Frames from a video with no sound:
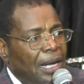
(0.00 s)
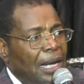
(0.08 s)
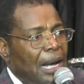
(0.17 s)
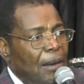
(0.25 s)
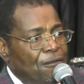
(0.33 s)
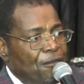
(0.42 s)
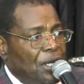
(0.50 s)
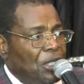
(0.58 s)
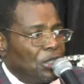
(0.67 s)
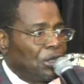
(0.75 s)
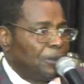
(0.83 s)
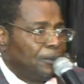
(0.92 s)
I'm
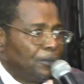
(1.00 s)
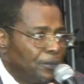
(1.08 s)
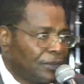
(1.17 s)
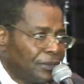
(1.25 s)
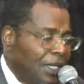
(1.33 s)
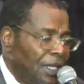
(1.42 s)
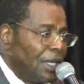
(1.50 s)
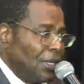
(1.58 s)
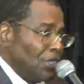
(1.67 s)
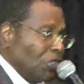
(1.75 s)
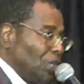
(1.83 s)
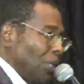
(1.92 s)
finished.
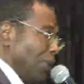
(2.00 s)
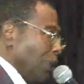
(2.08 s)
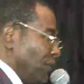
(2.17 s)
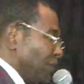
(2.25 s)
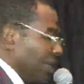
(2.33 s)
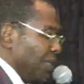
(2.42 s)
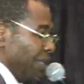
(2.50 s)
Stand on your feet.